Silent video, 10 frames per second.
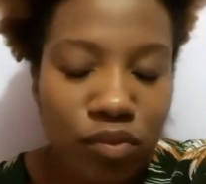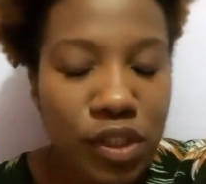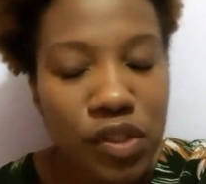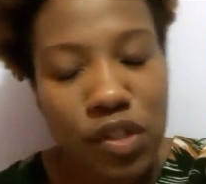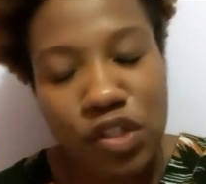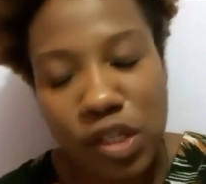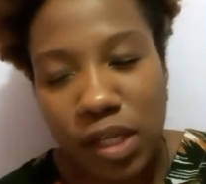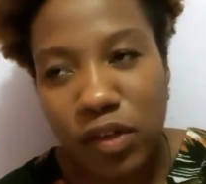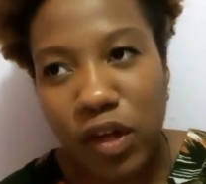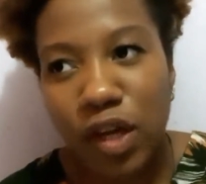
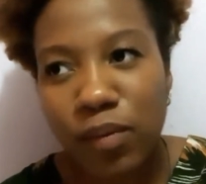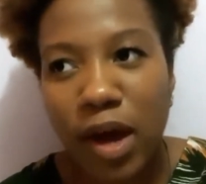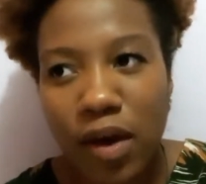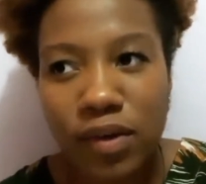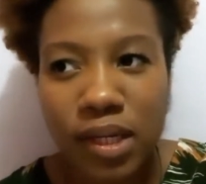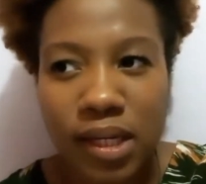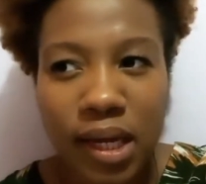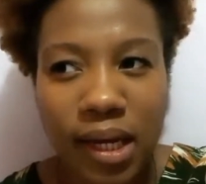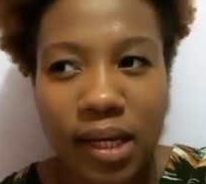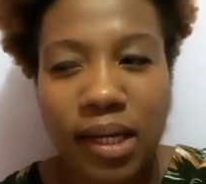researching and looking around, and
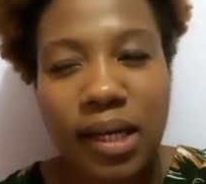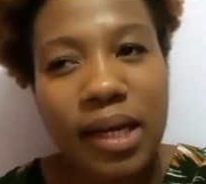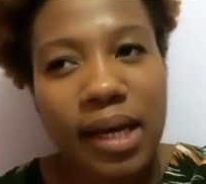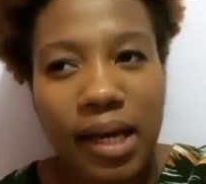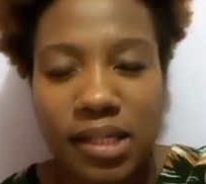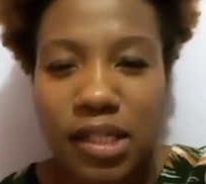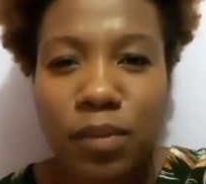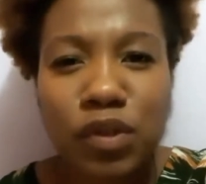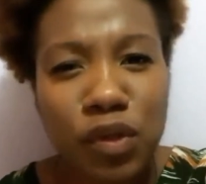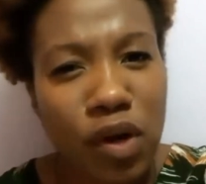I
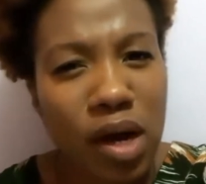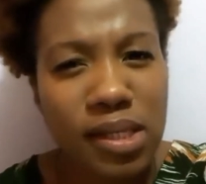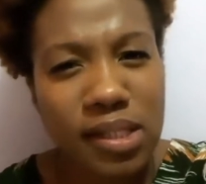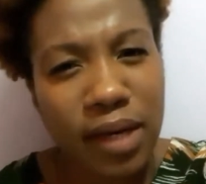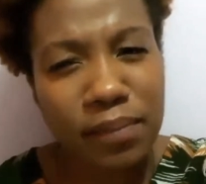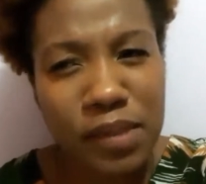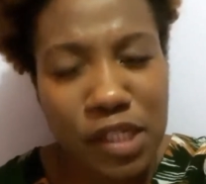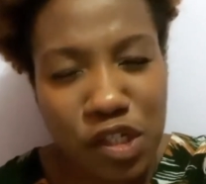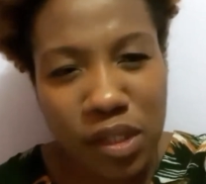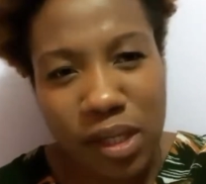stumbled across
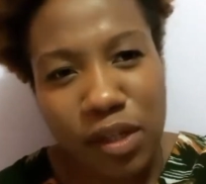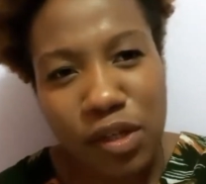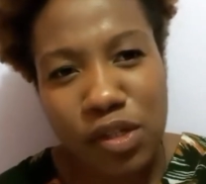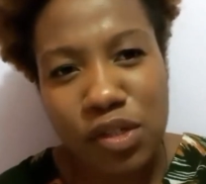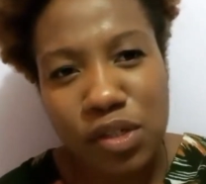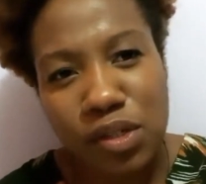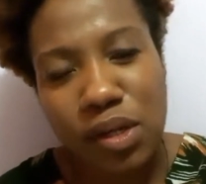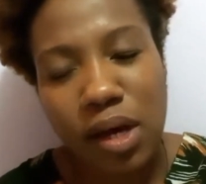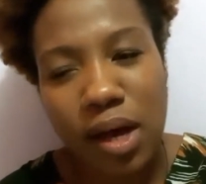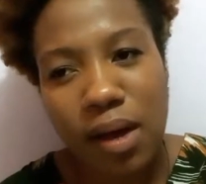teaching English
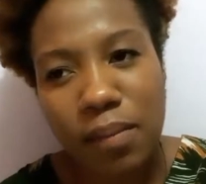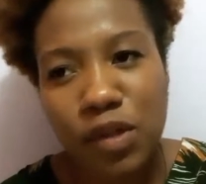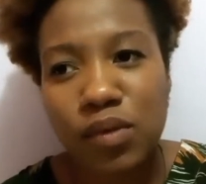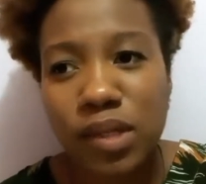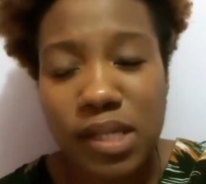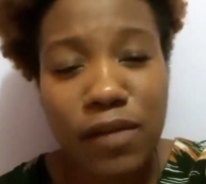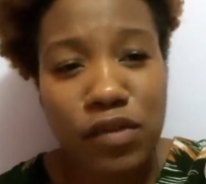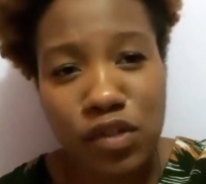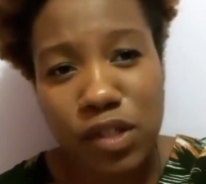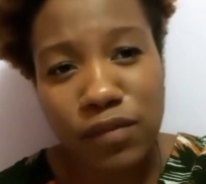and doing the
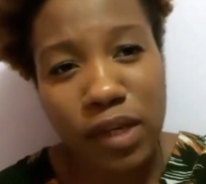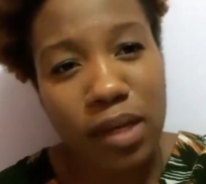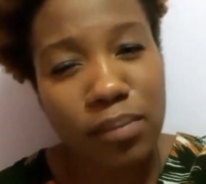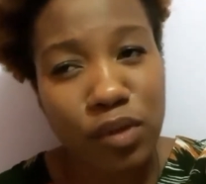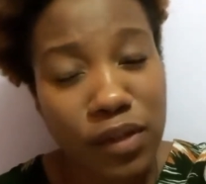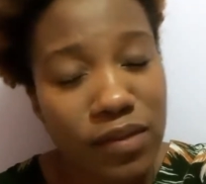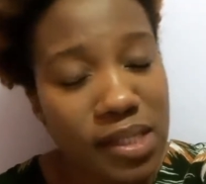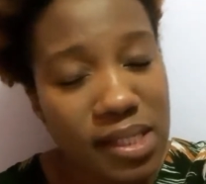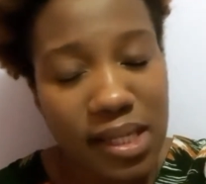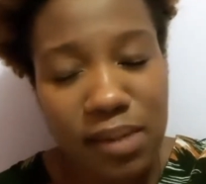TEFL certificate
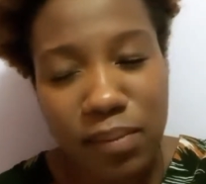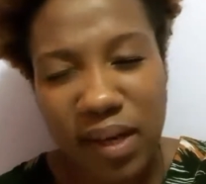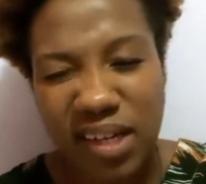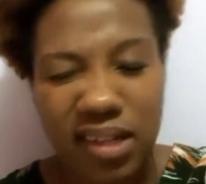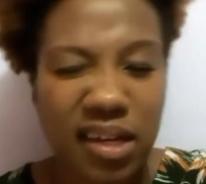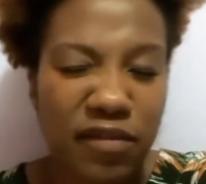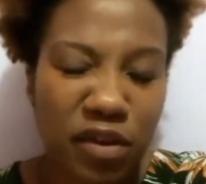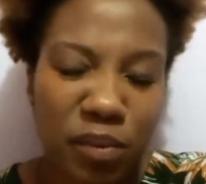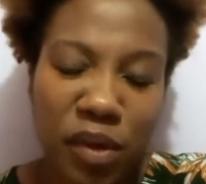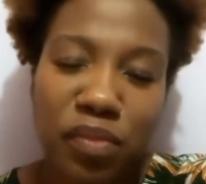previously, but
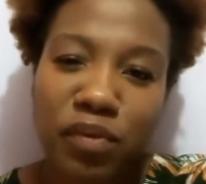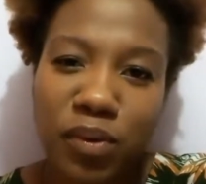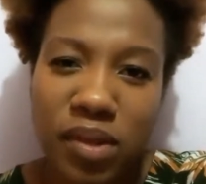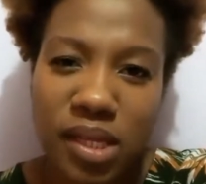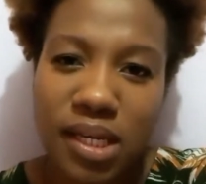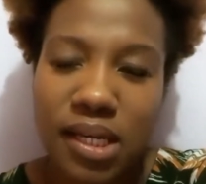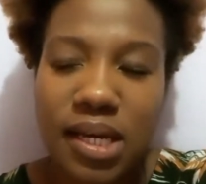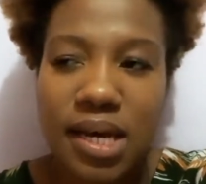never went through with it.